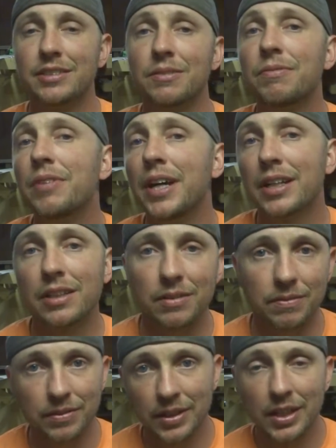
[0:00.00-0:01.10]

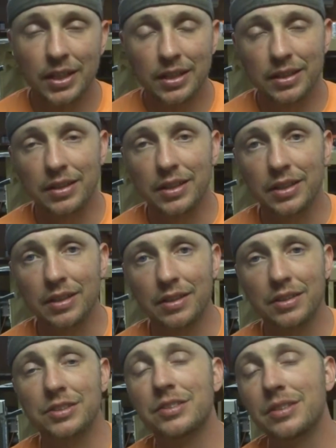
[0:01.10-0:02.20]
effective
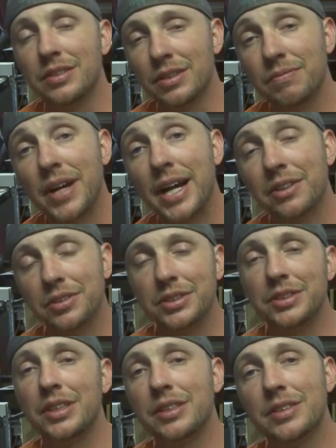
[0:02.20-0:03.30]
the factory
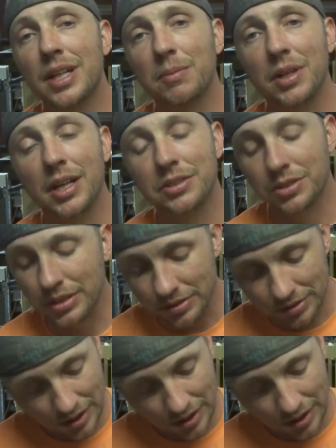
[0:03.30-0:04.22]
steering stabilizer is.